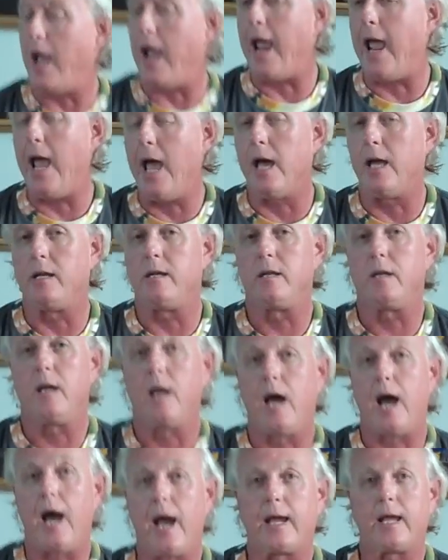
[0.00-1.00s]
and
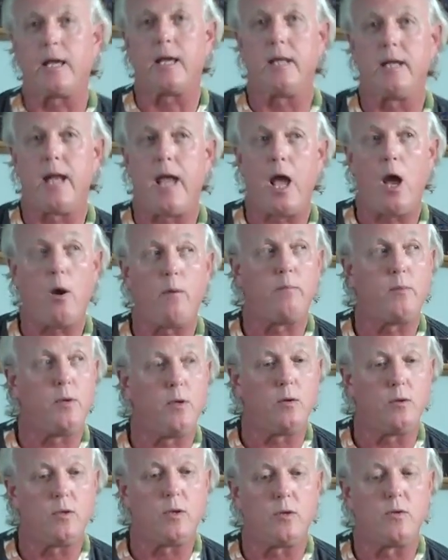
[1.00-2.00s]
I can help
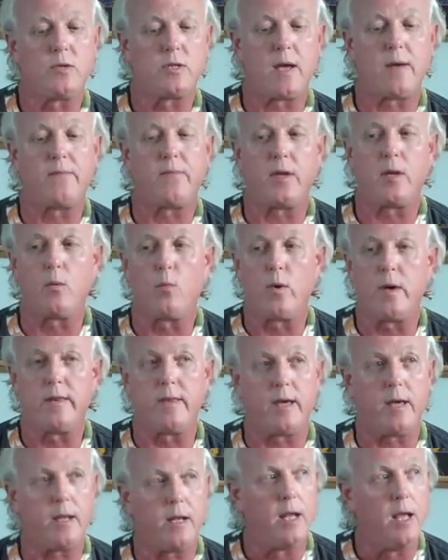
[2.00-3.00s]
you do something with
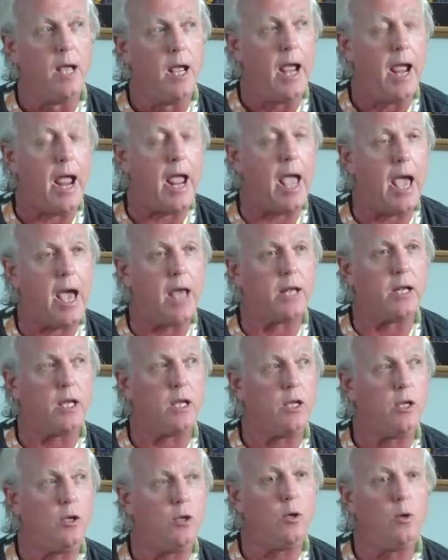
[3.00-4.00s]
it, and
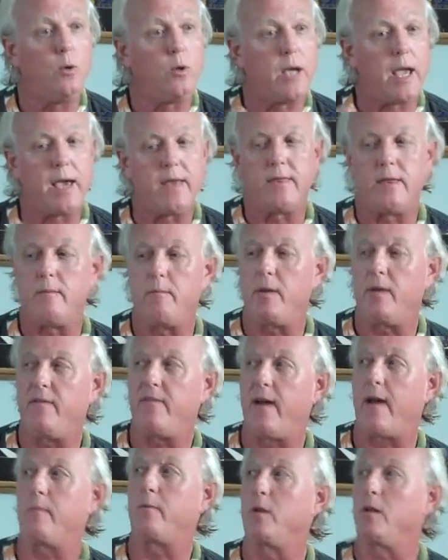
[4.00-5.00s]
you can then be
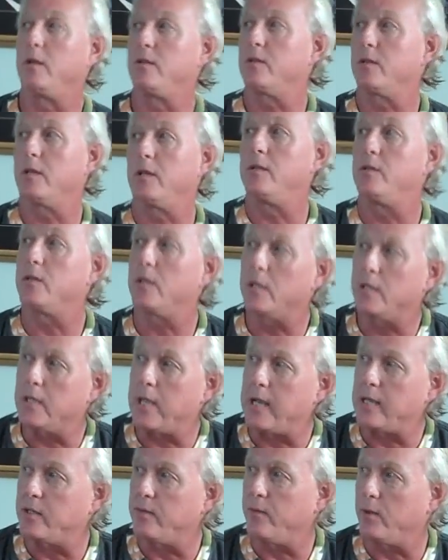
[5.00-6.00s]
fabulously
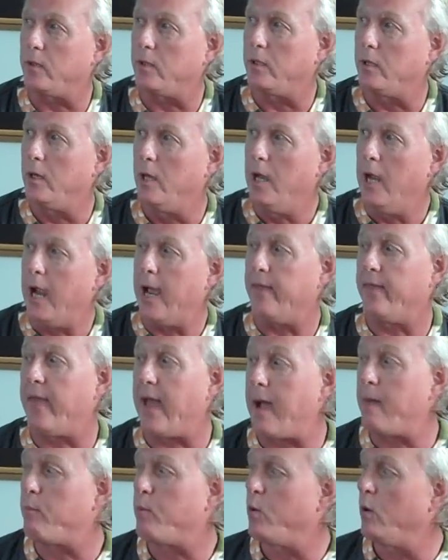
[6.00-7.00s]
successful. And
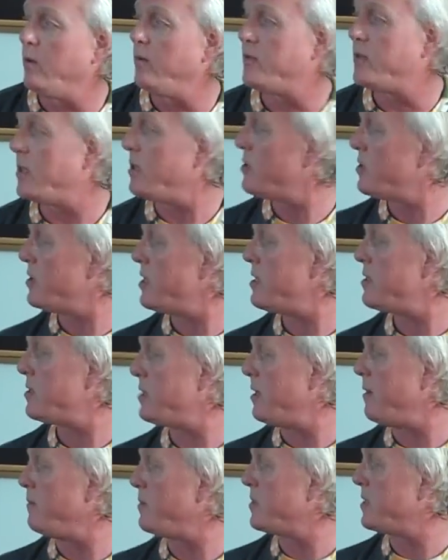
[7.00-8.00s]
that proves the
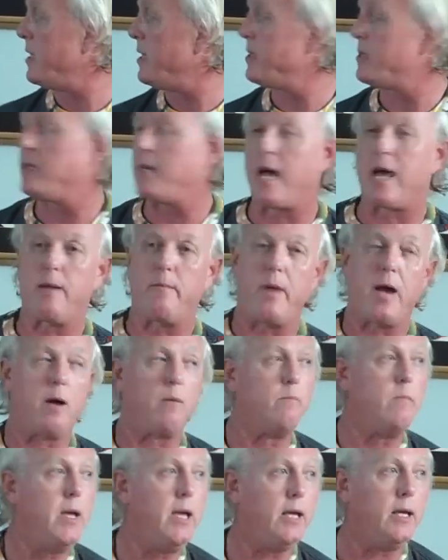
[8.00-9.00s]
system. See, it's not about
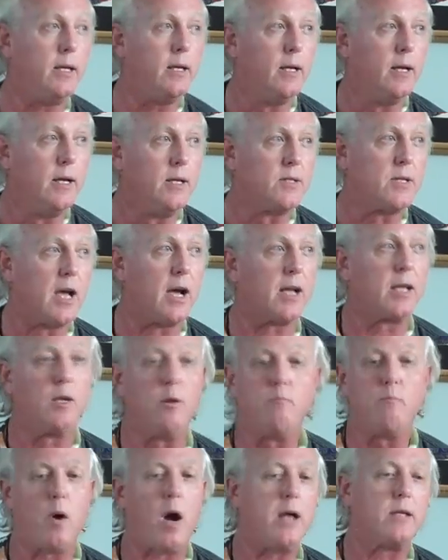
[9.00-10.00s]
me. It's not like
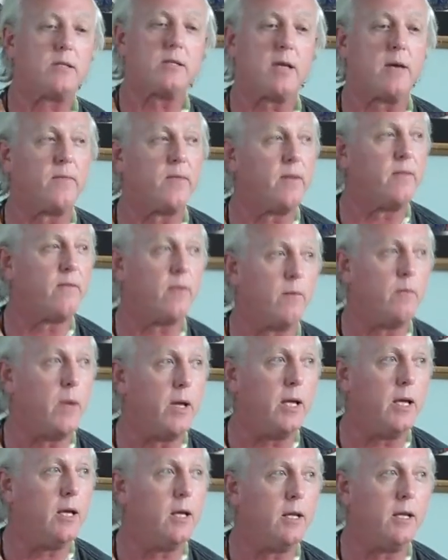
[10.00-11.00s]
you bought something from
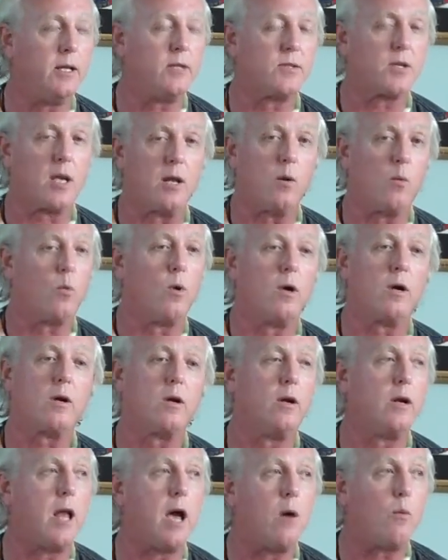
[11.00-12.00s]
me and it's going to work
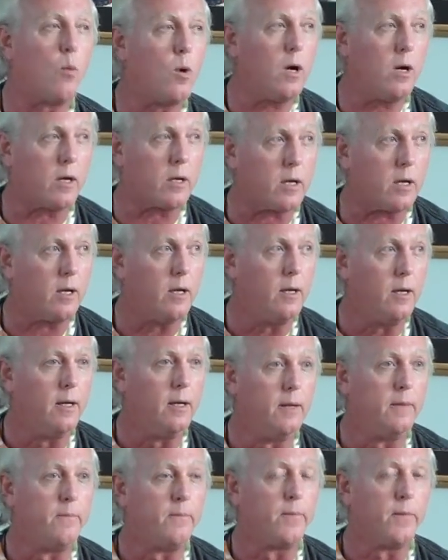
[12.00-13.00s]
or not work.
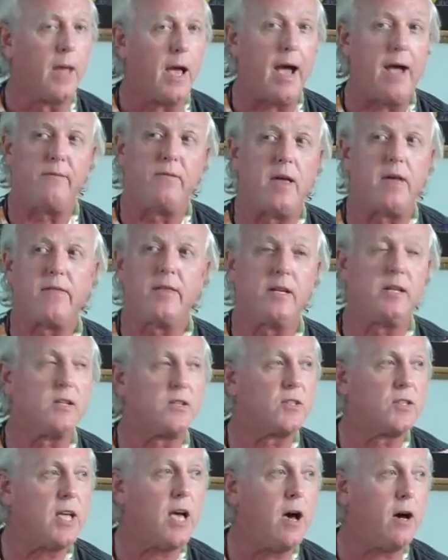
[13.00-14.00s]
I have nothing to
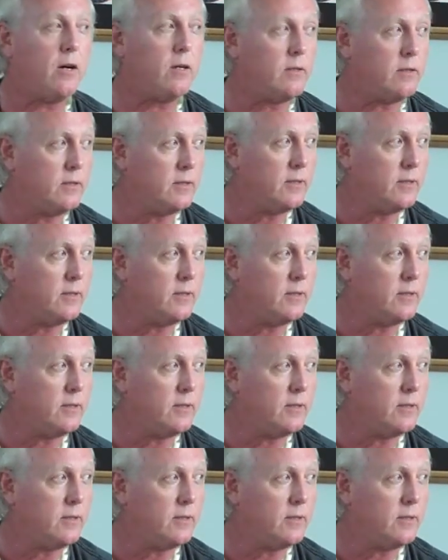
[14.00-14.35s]
sell,